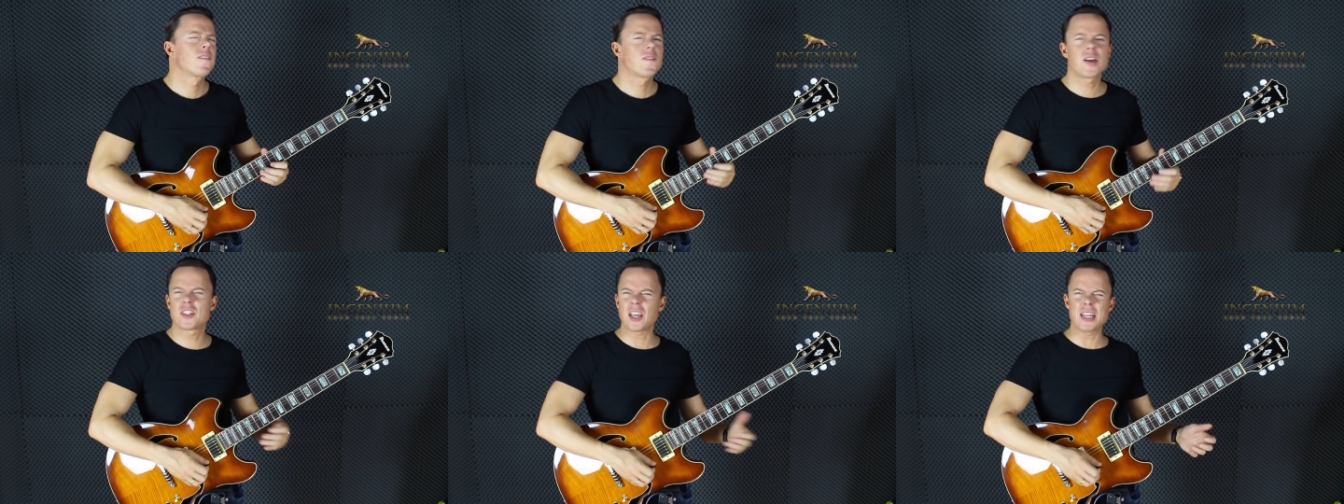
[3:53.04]

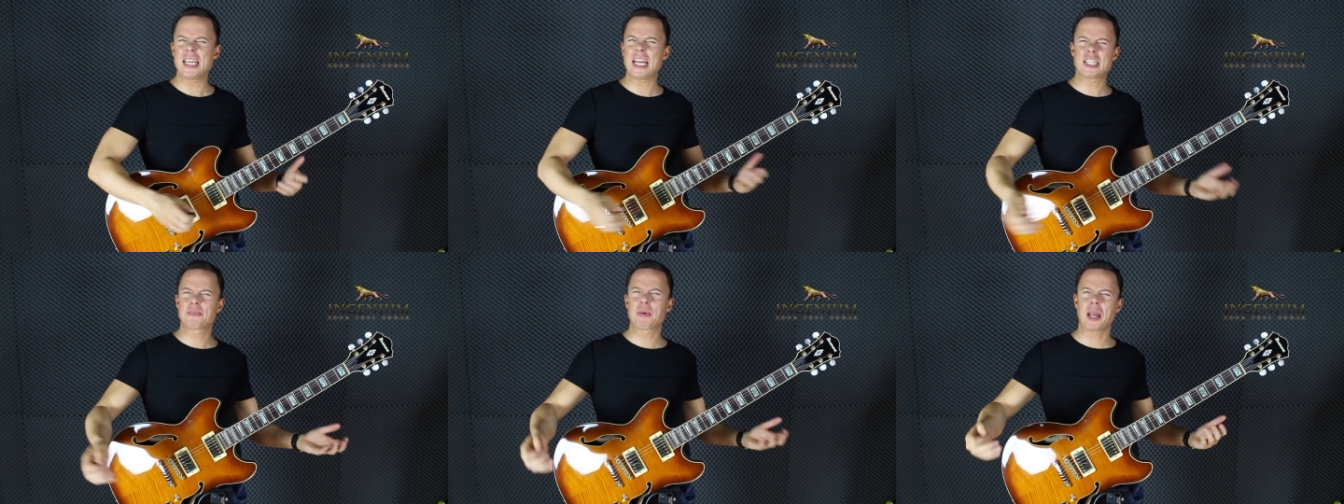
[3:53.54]
But suddenly
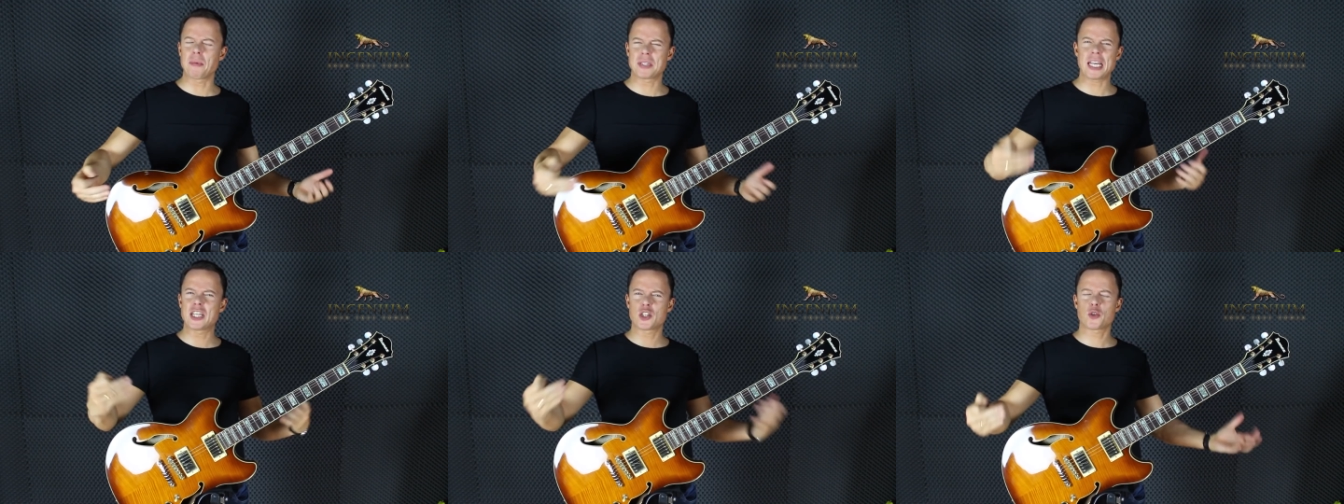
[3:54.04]
it becomes
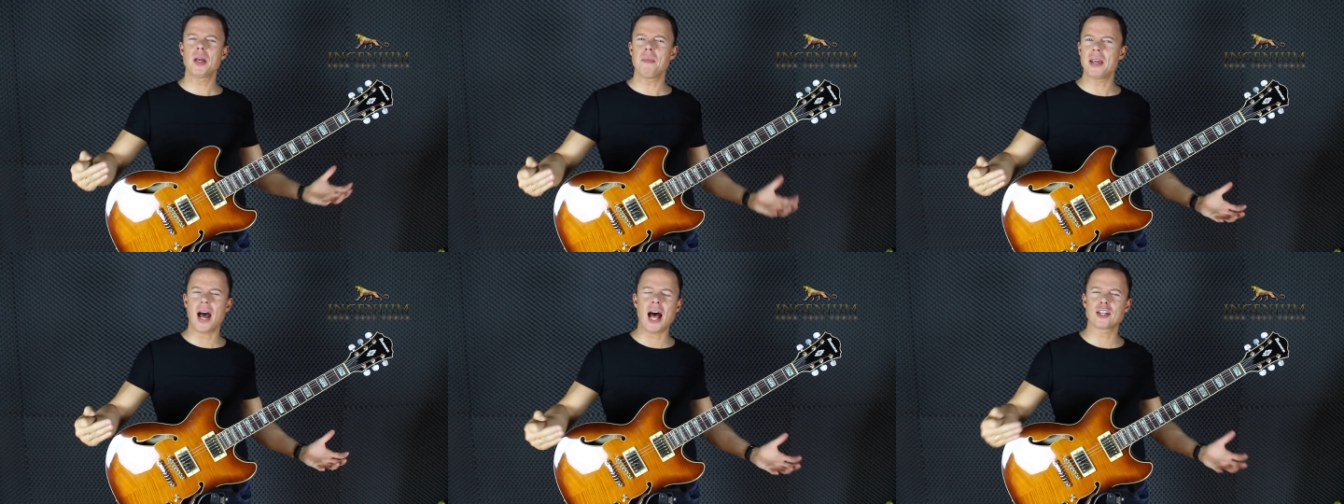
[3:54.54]

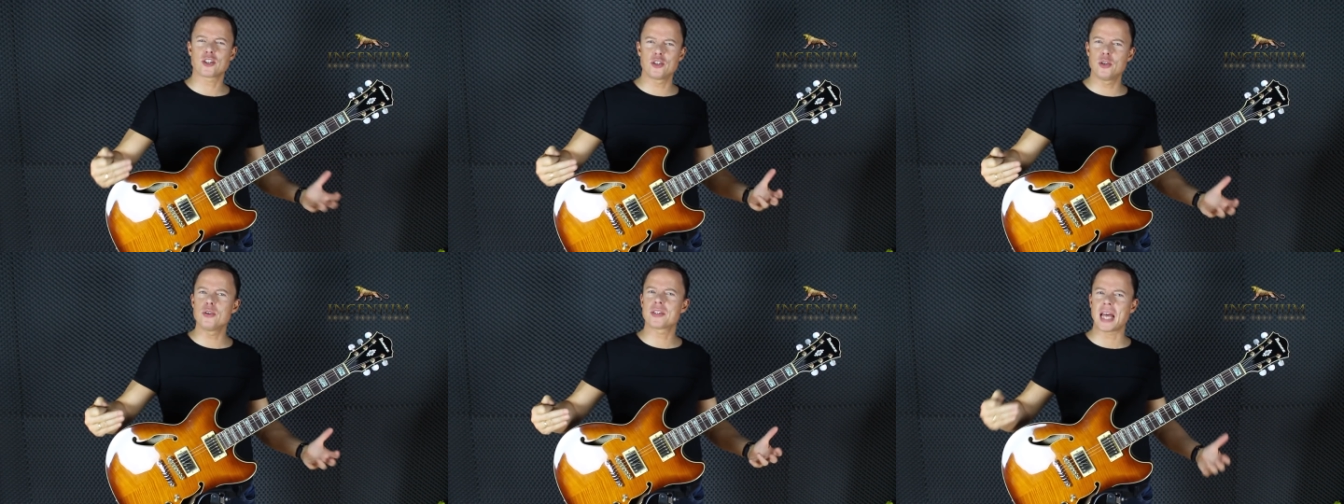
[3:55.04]
extremely hard to
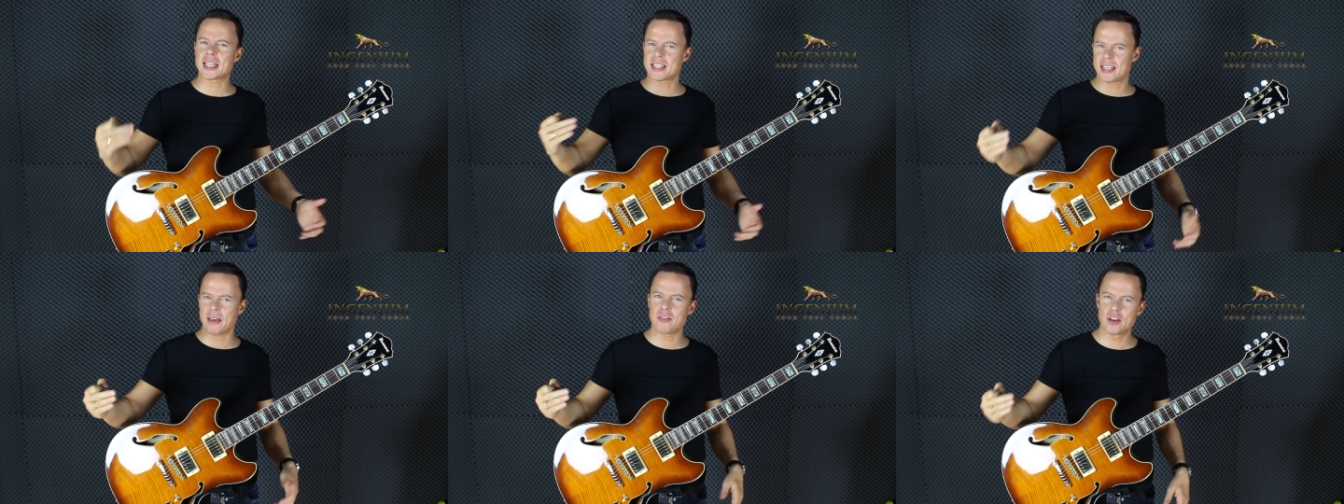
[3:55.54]
use that
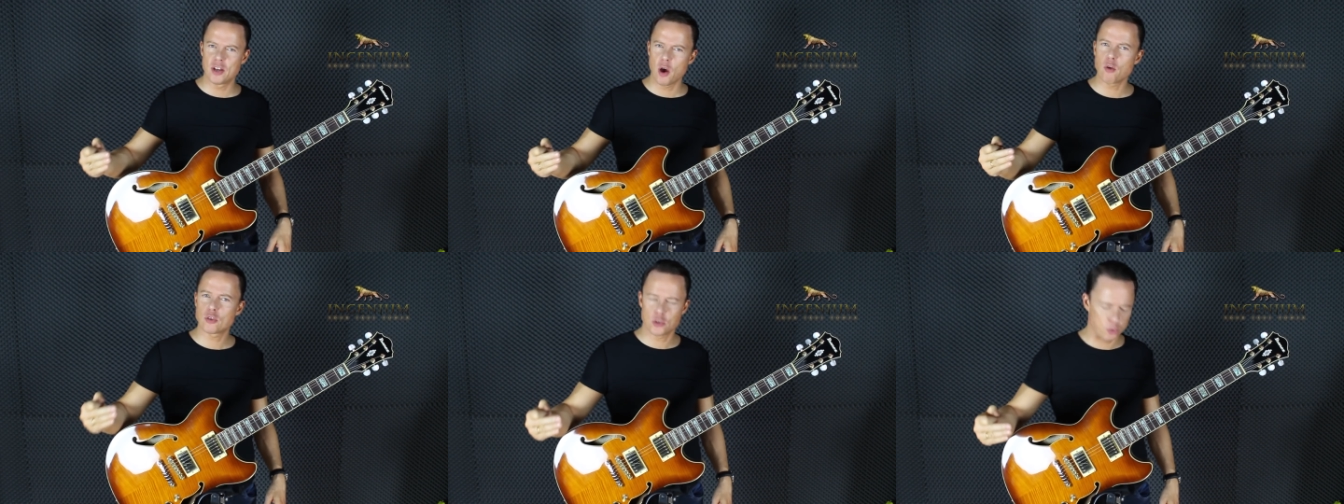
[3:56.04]

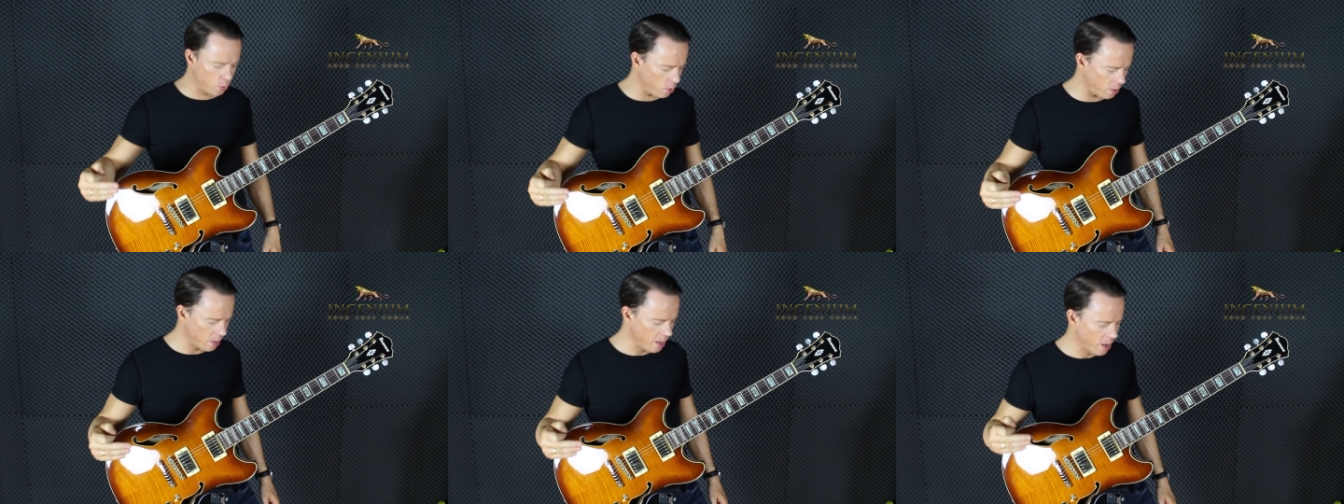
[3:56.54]
7-note tool.
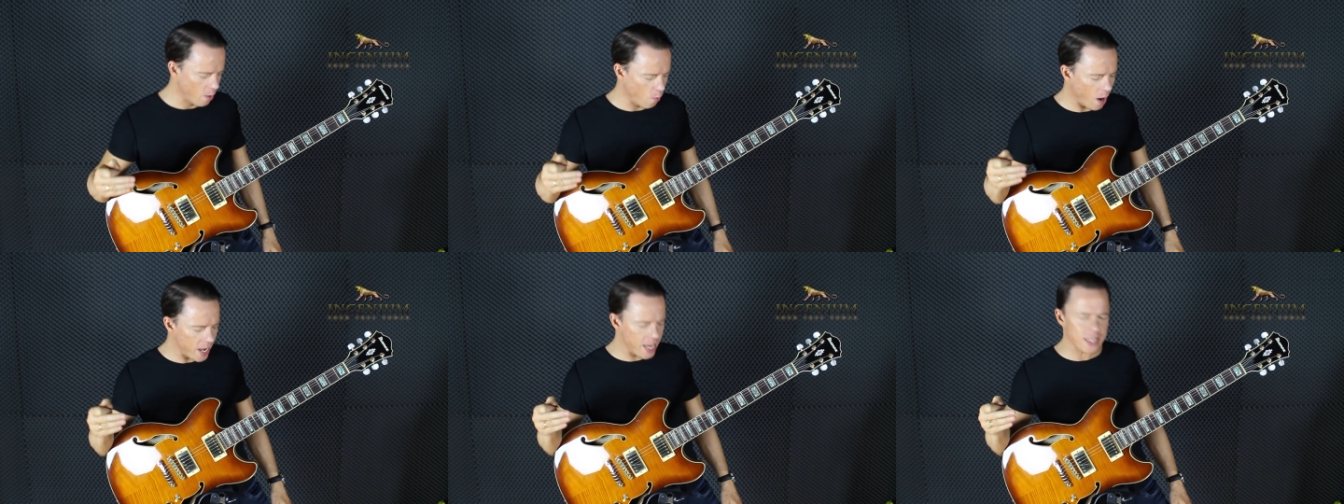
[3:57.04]

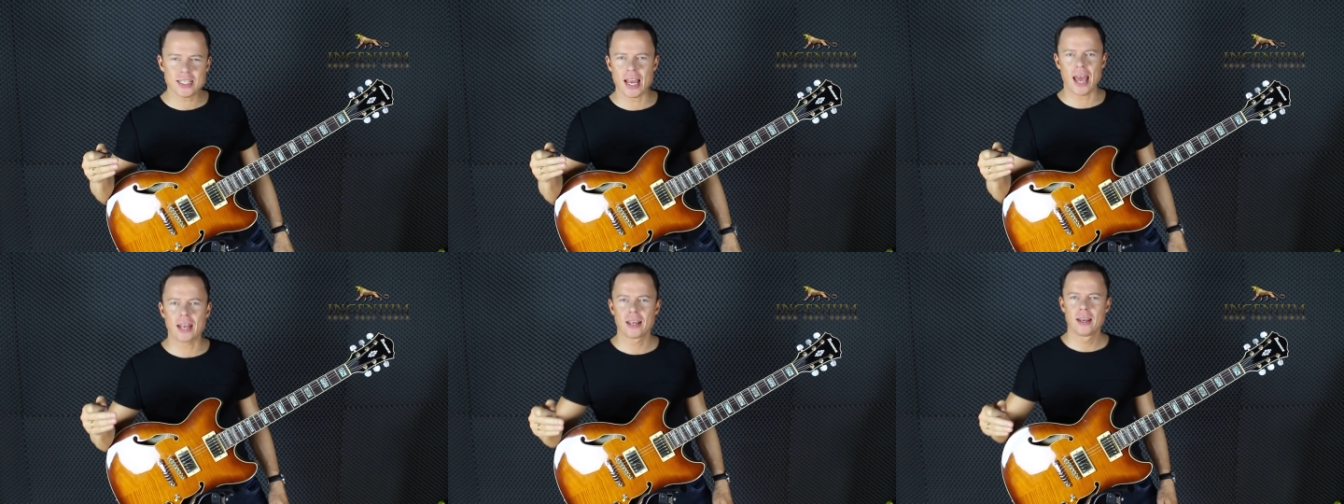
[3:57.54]
Why is
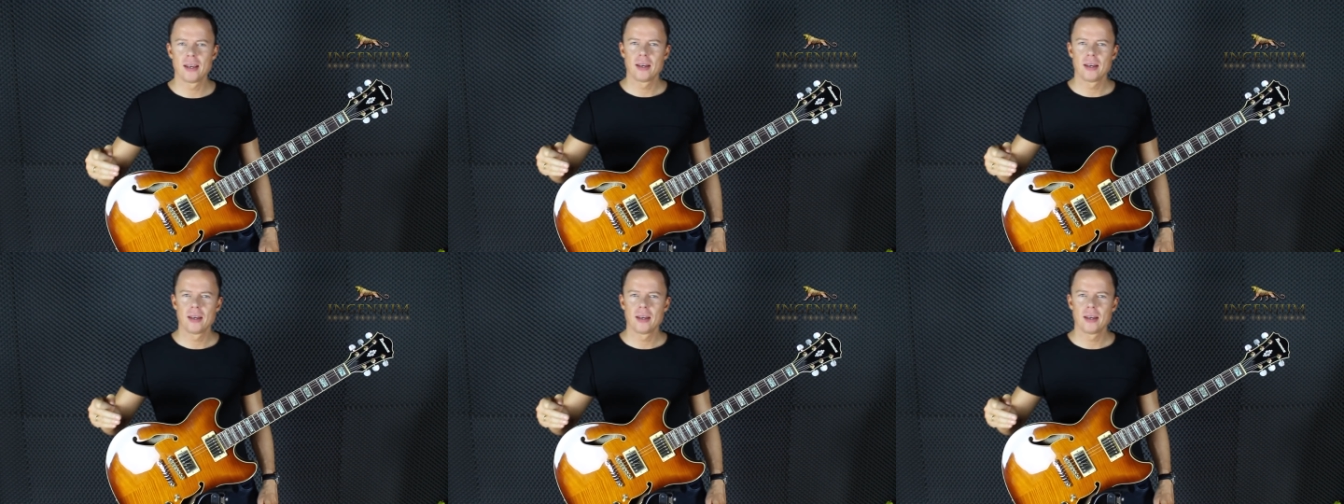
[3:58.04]
that?